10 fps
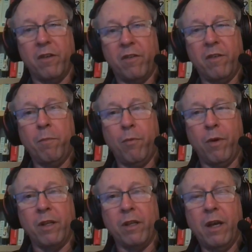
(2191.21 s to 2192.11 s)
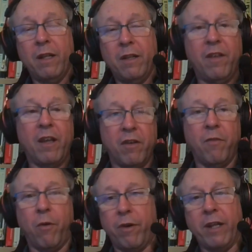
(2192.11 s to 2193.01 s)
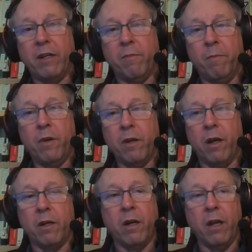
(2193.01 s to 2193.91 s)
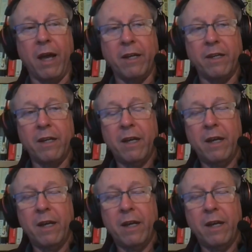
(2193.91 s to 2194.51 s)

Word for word: At some point, these things have already uh, collided,